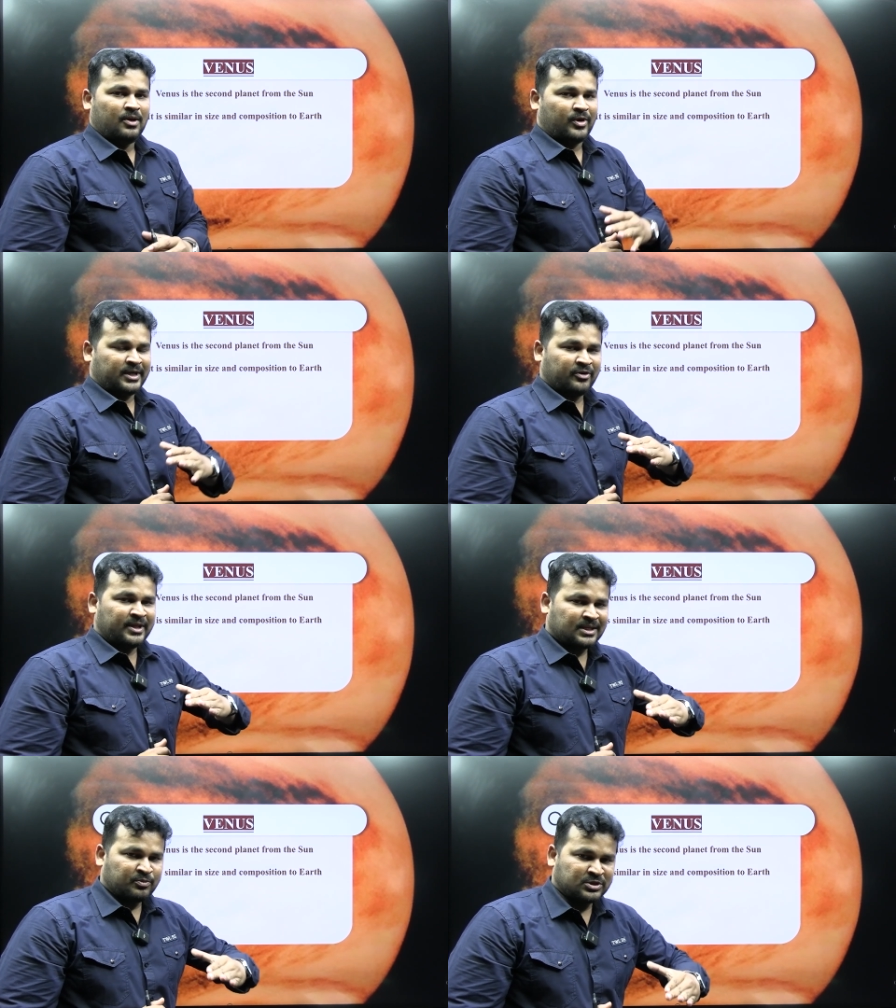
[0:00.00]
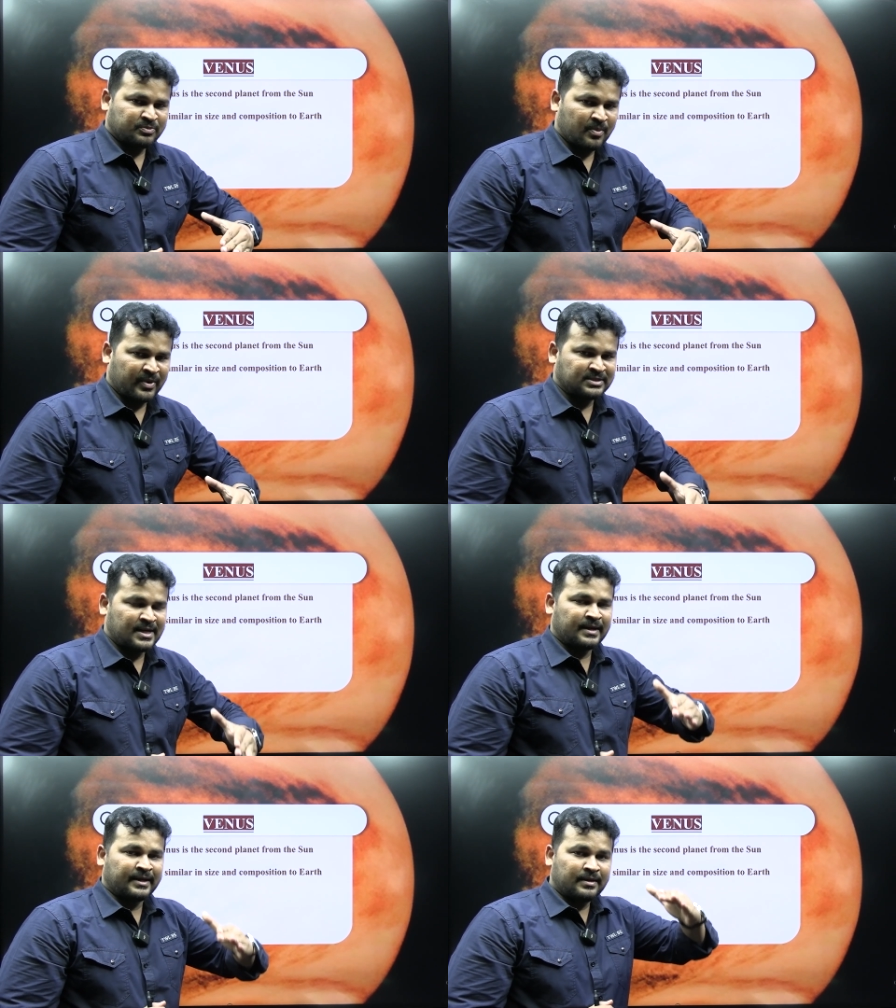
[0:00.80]
whatever the atmosphere
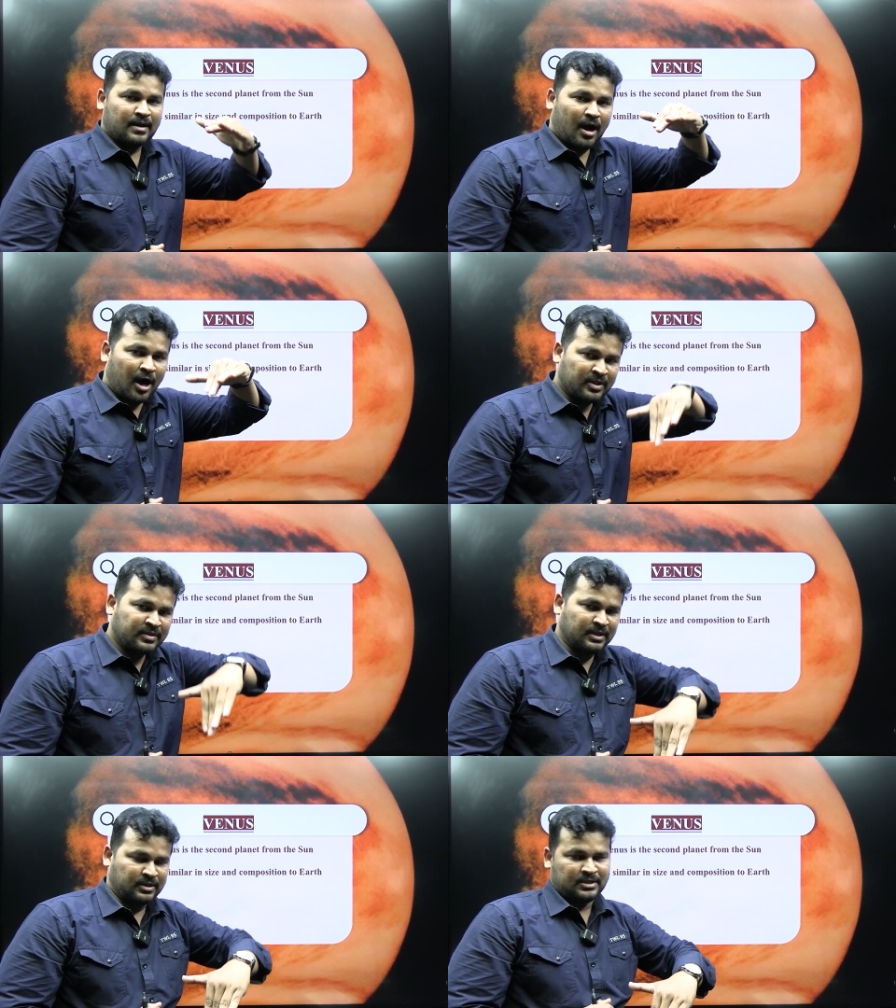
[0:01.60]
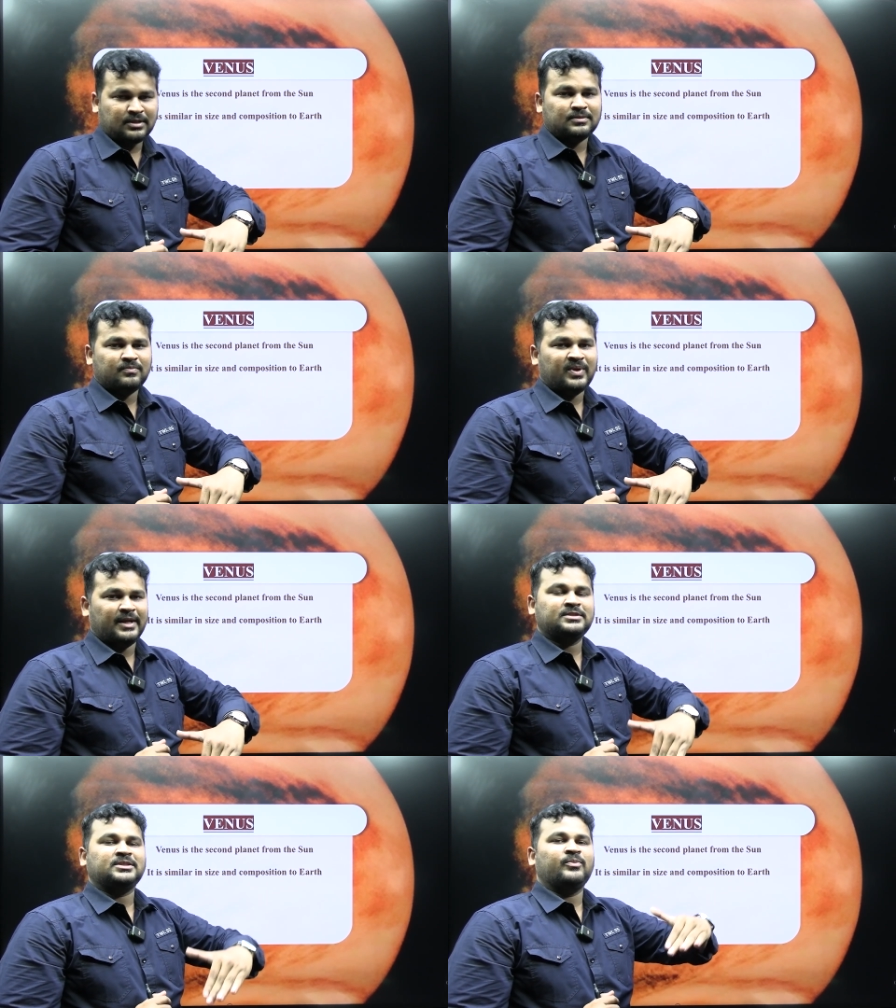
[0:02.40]
present on the Earth
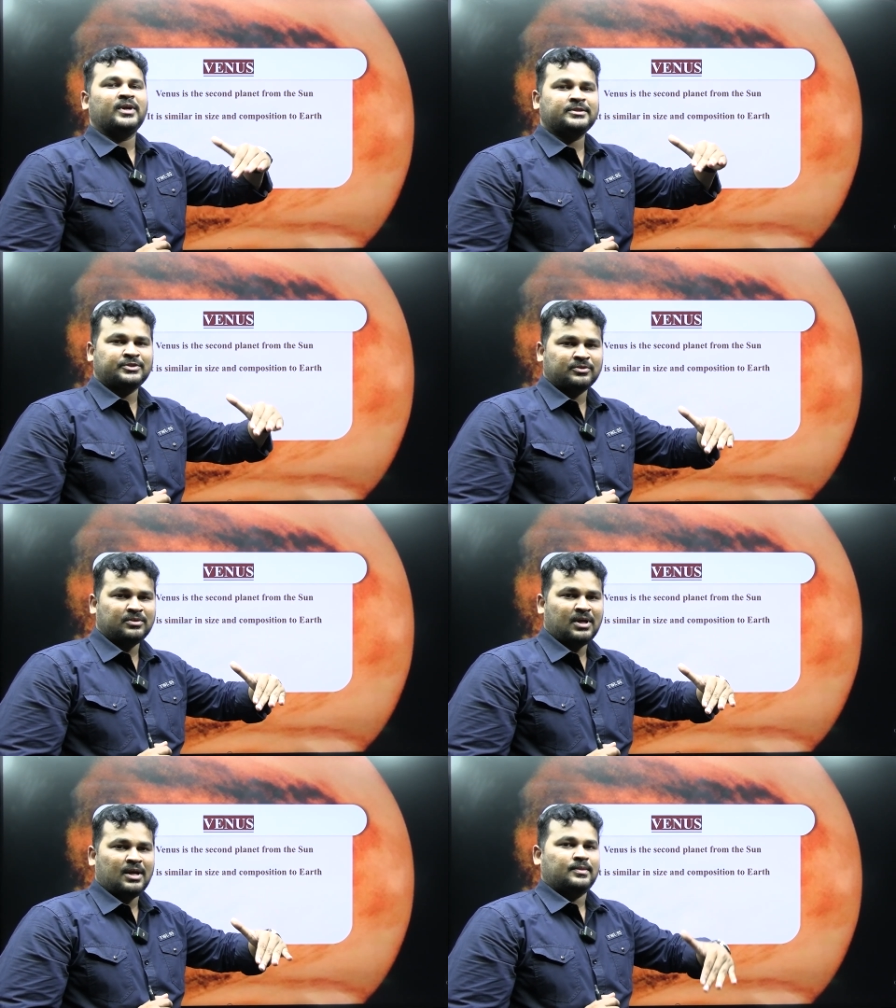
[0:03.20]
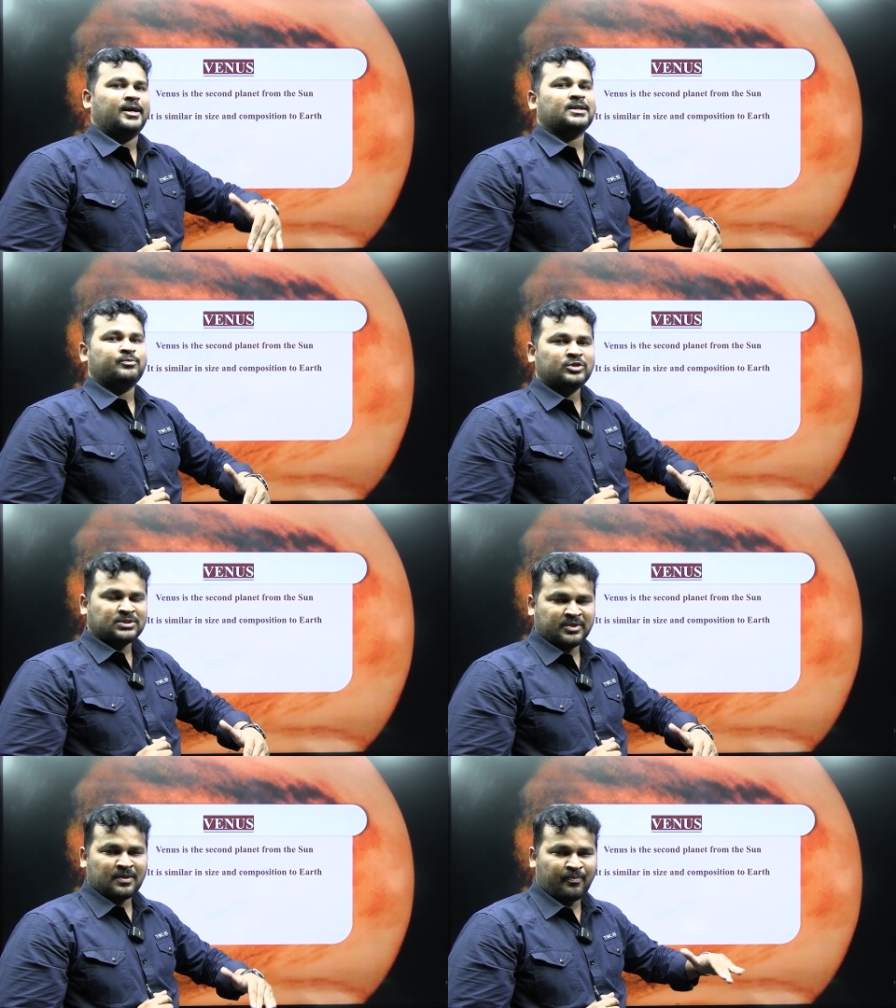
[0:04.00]
is similar to the
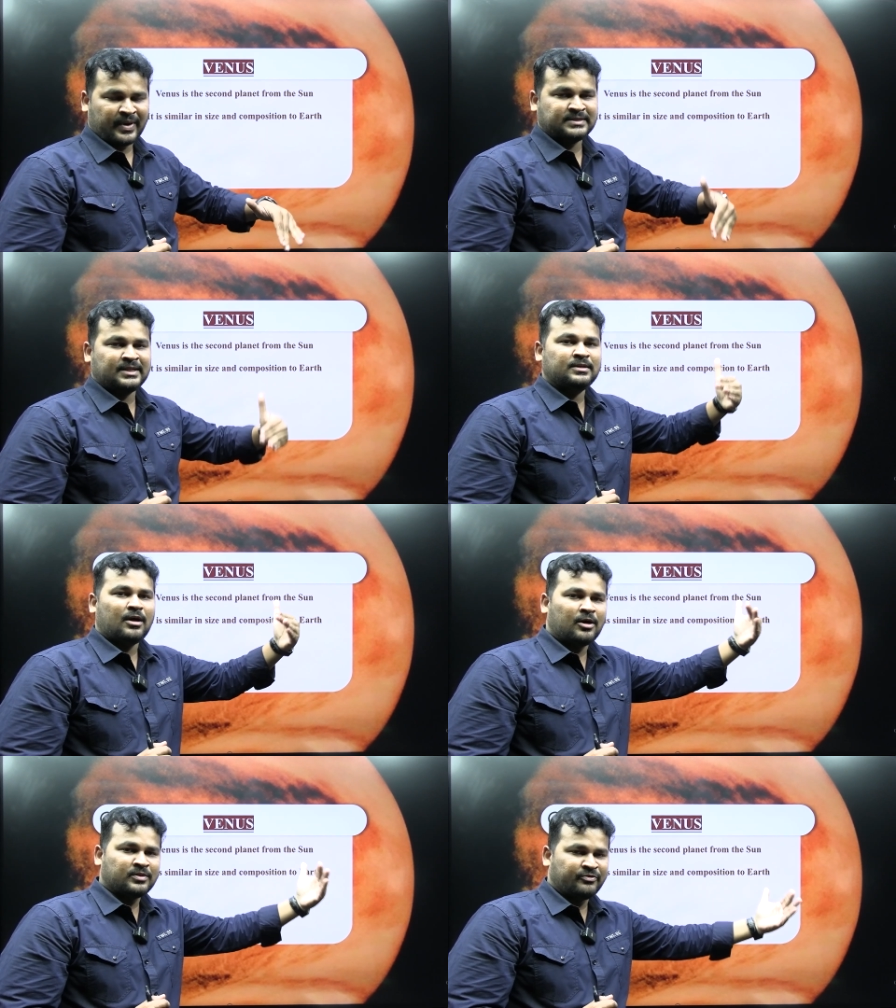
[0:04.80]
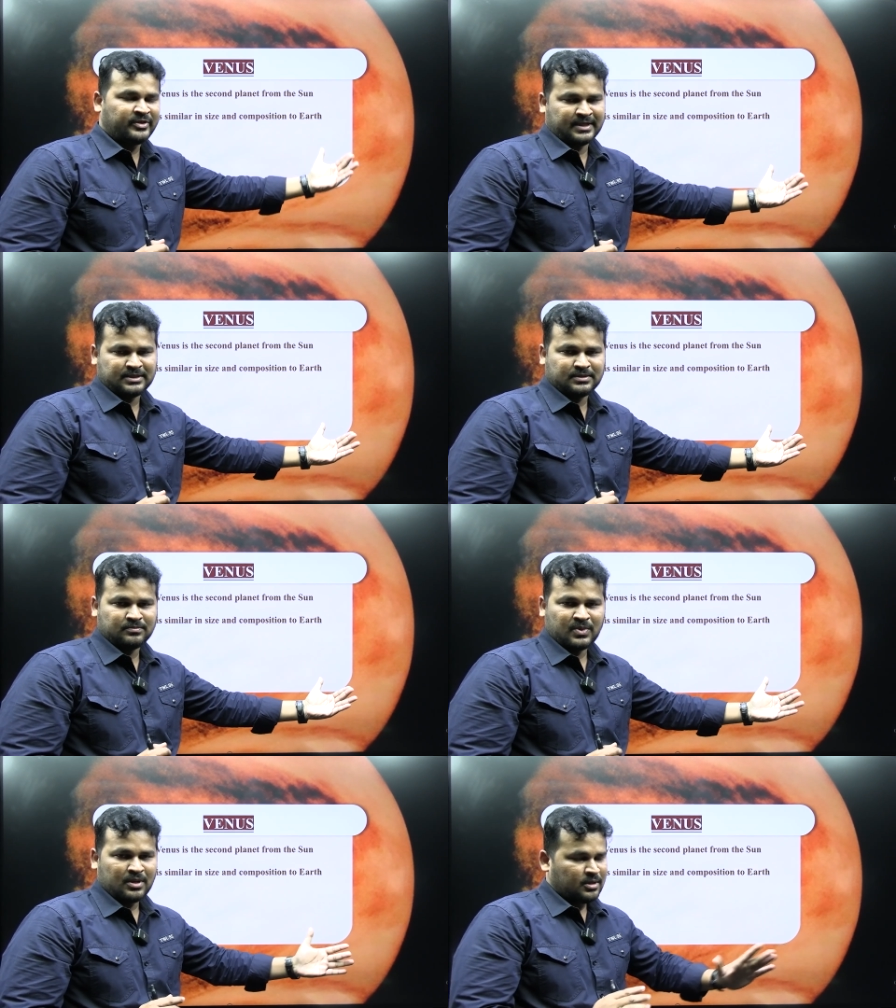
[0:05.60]
atmosphere present on the Venus.
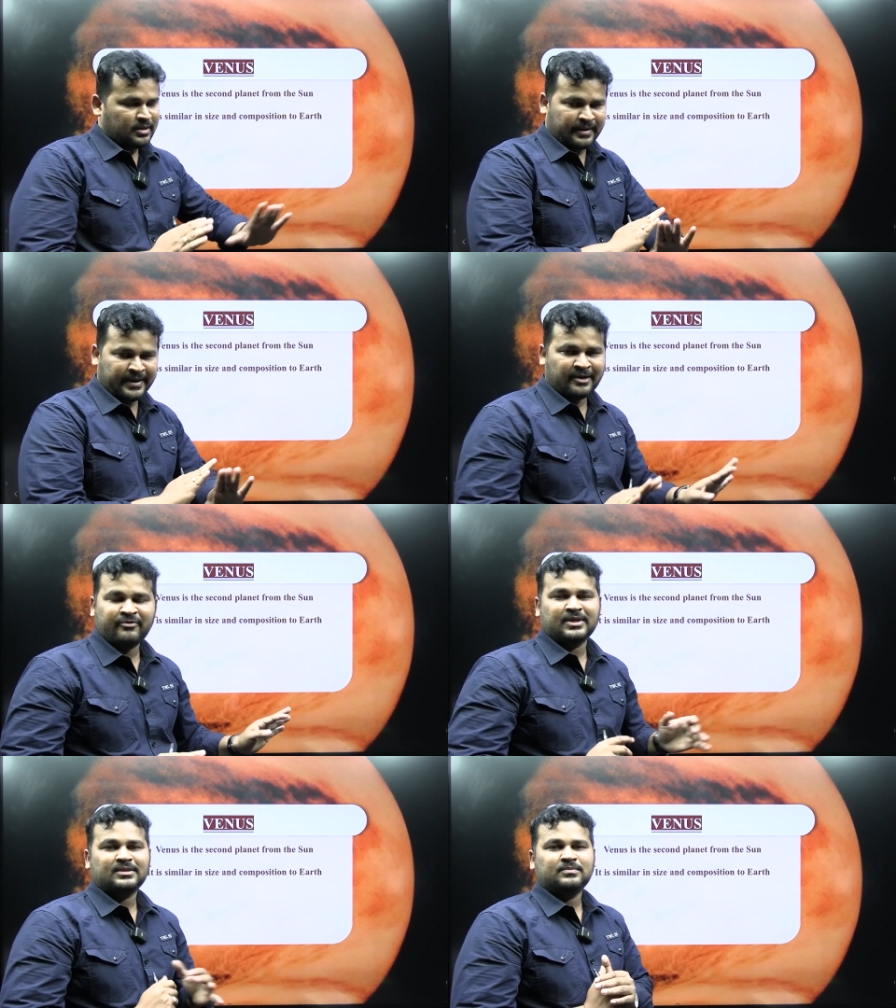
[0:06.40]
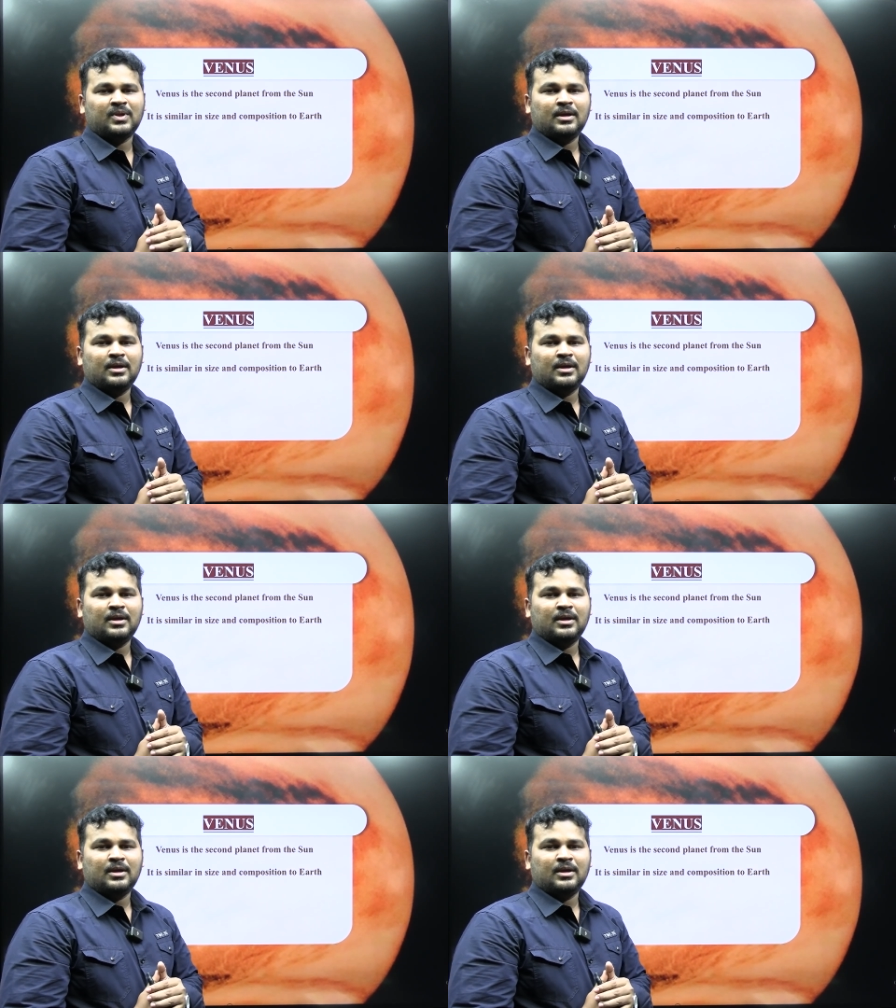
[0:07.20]
Never.